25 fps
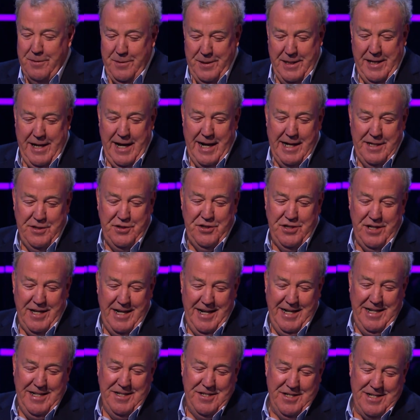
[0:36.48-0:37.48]
go and get
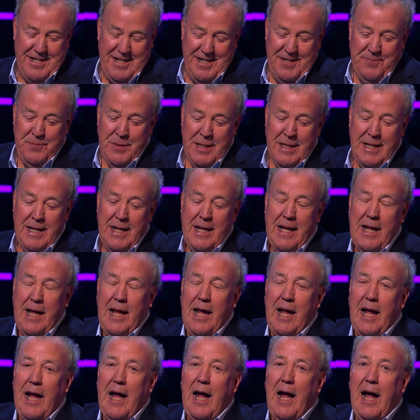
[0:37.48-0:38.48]
changed.
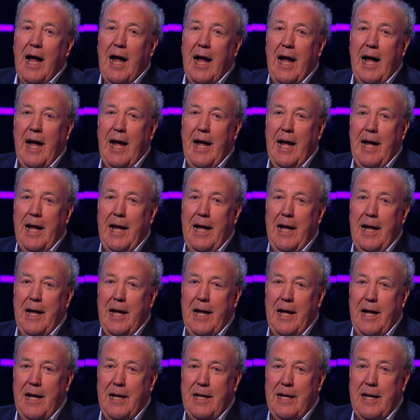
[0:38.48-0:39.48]

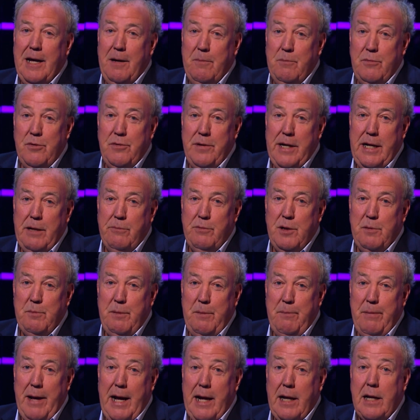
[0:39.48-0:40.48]
Uh, yeah, Maria will
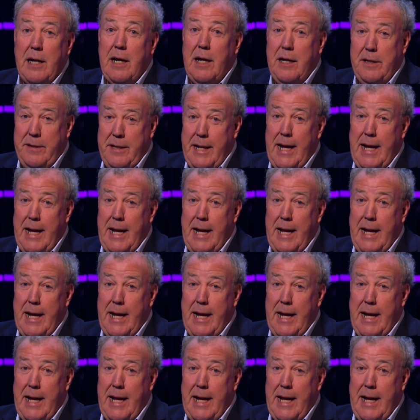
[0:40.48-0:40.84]
be back uh,